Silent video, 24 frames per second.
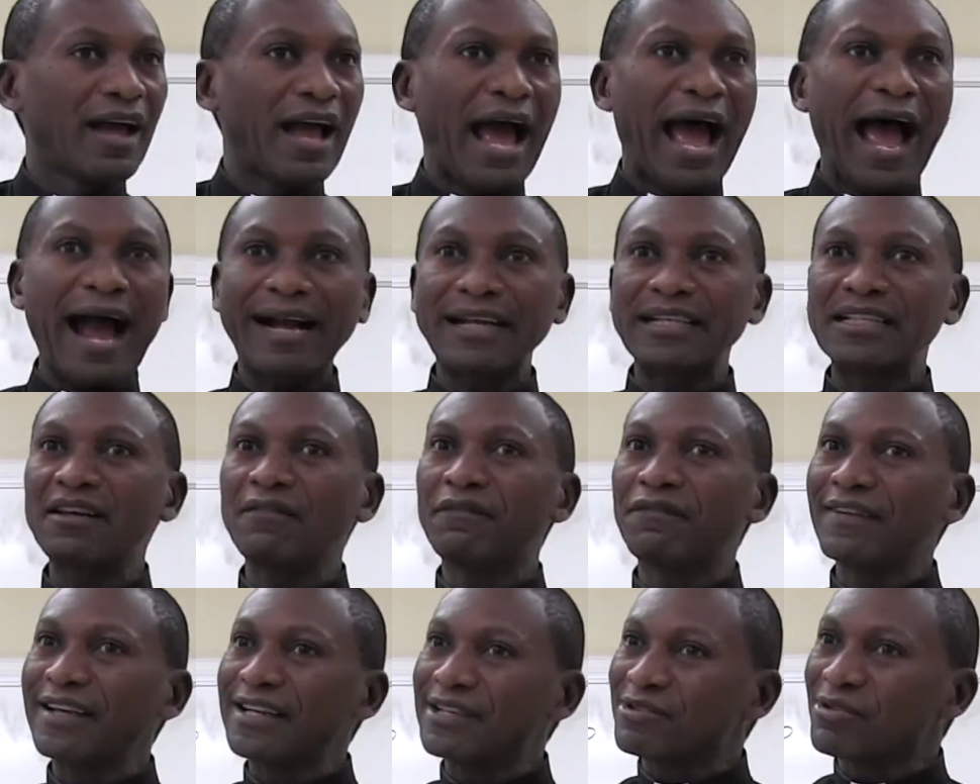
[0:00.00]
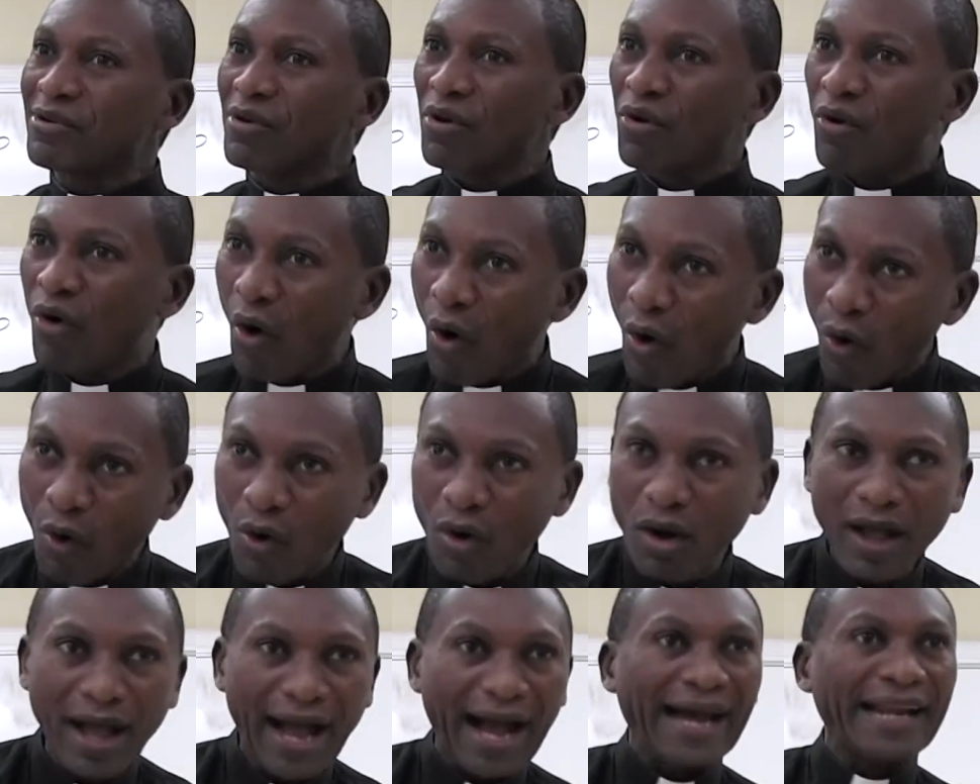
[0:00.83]
Actively to
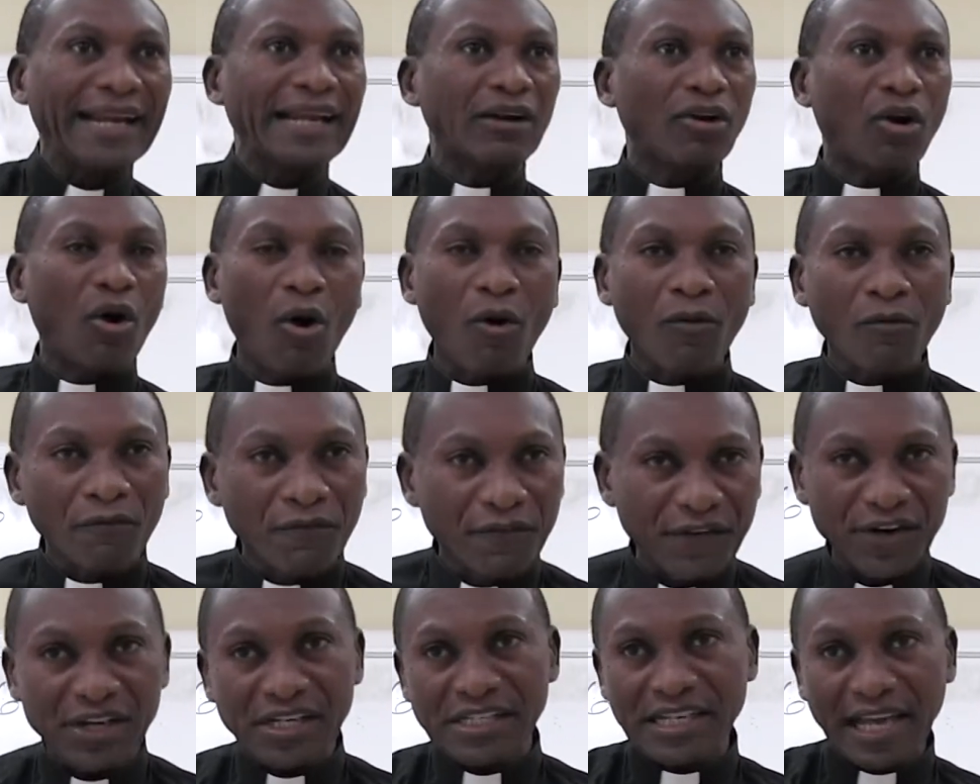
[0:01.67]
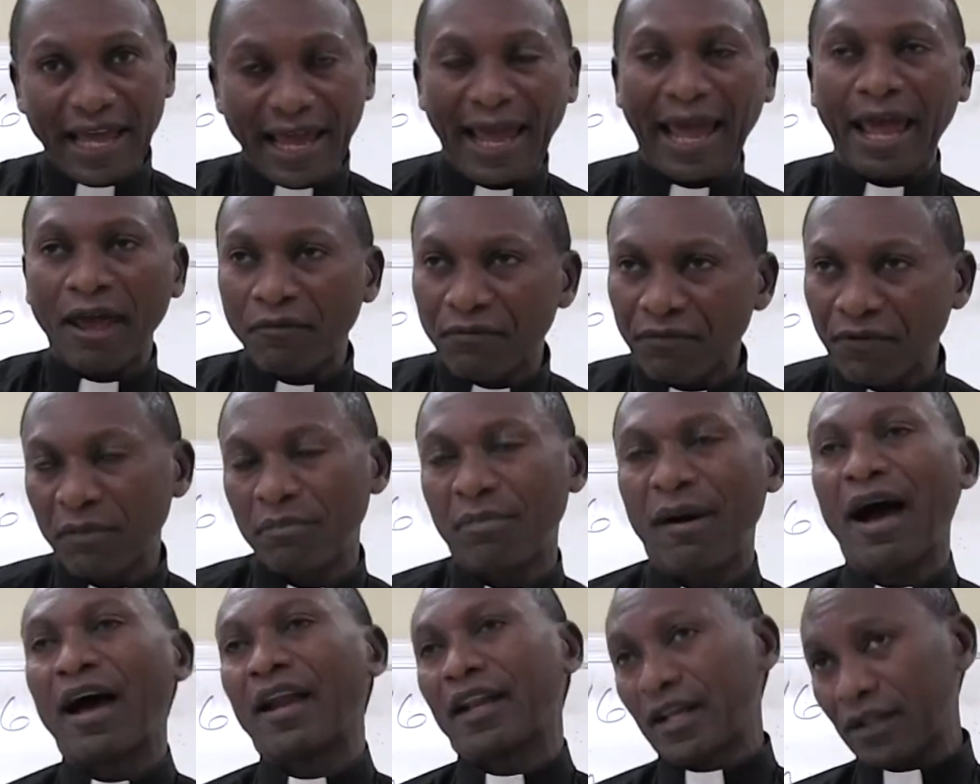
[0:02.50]
go and convert
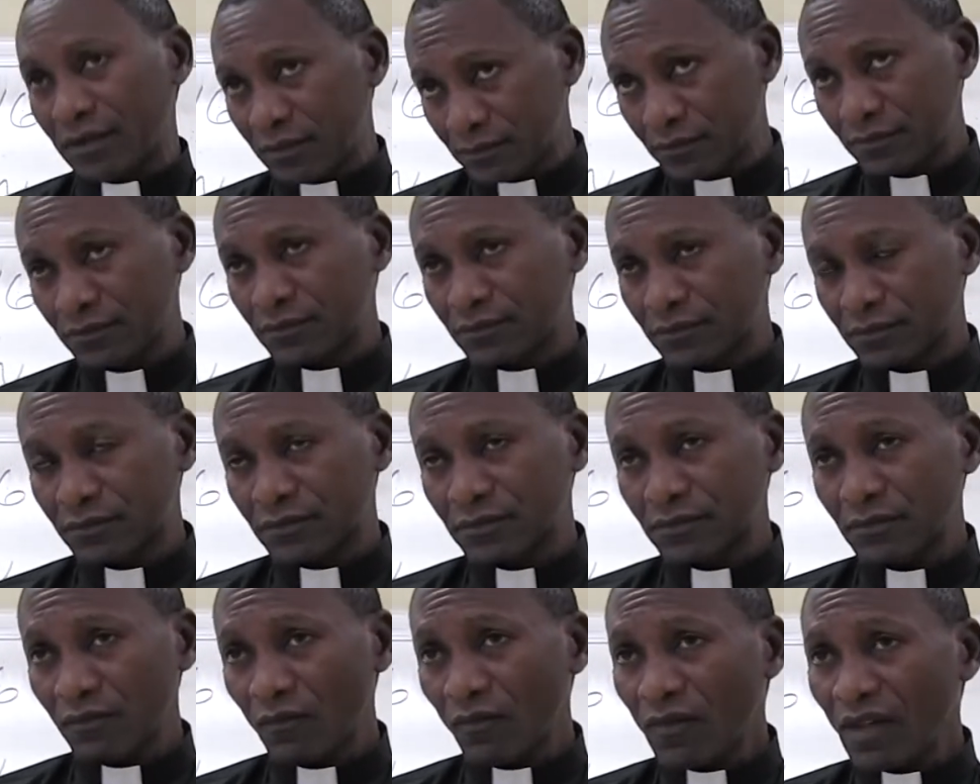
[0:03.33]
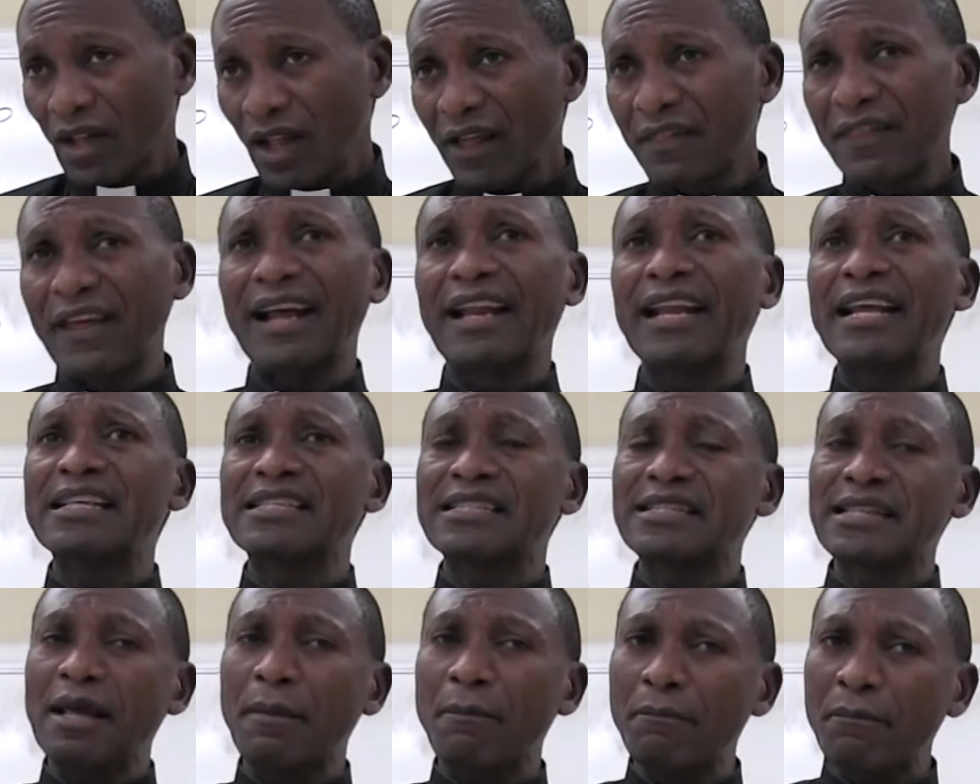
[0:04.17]
everybody. That
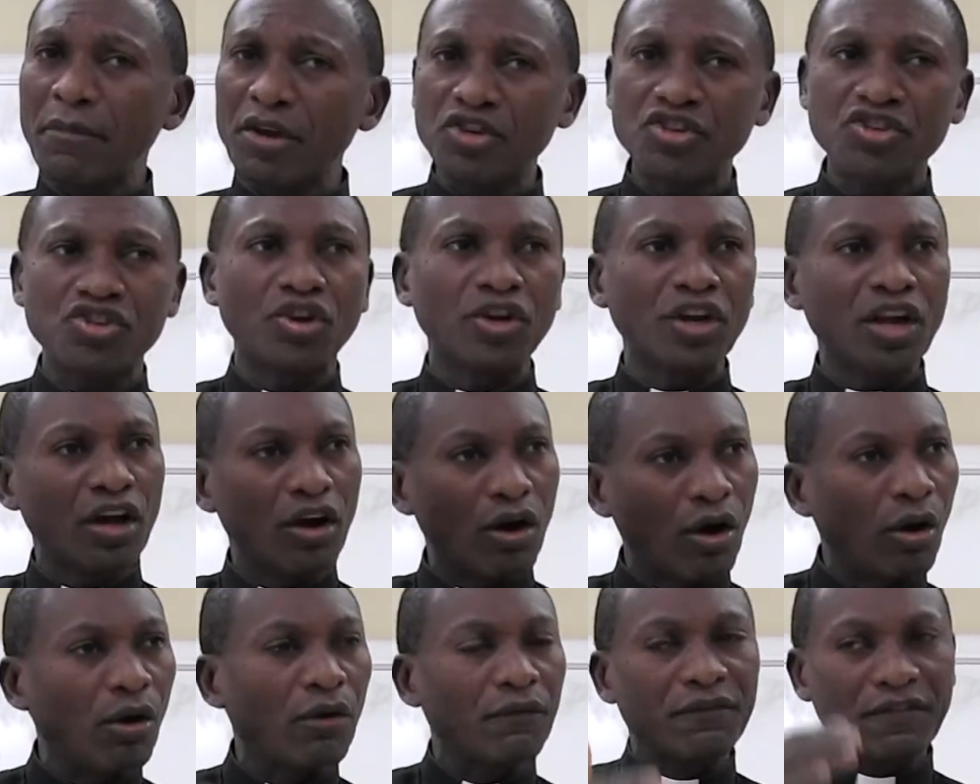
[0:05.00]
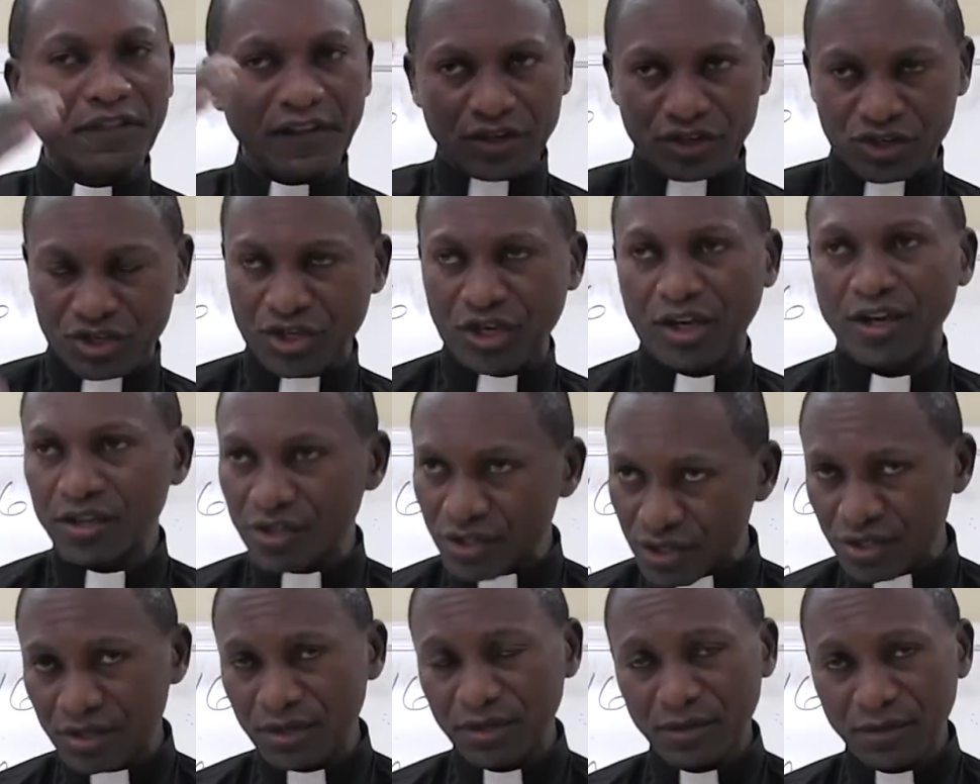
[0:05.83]
is the mission of the
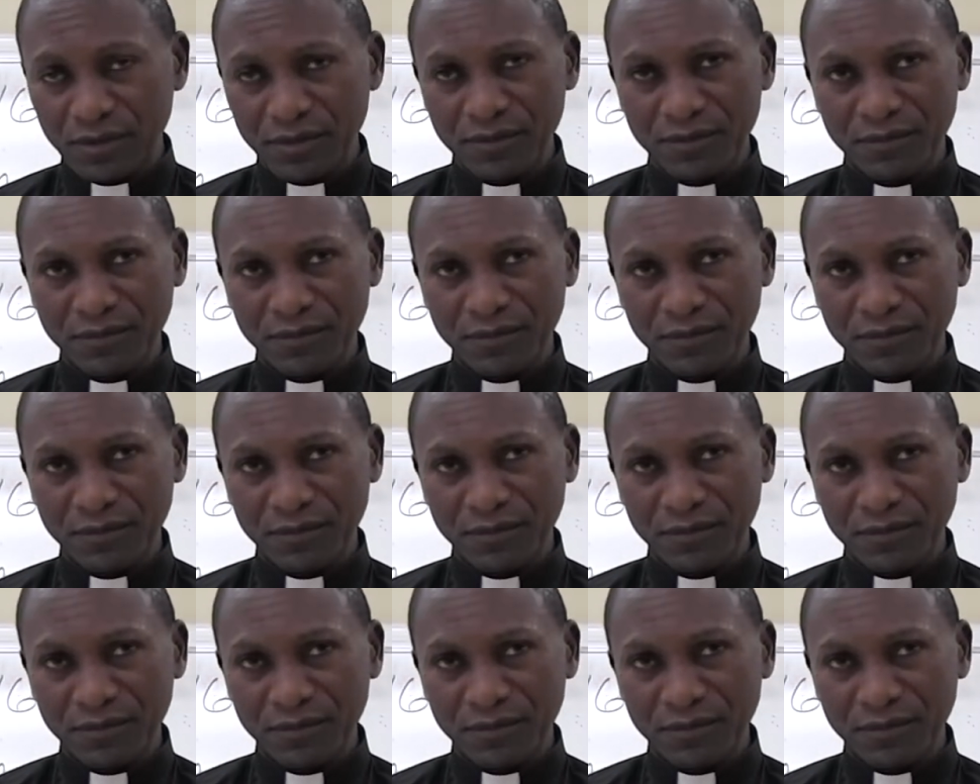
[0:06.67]
church.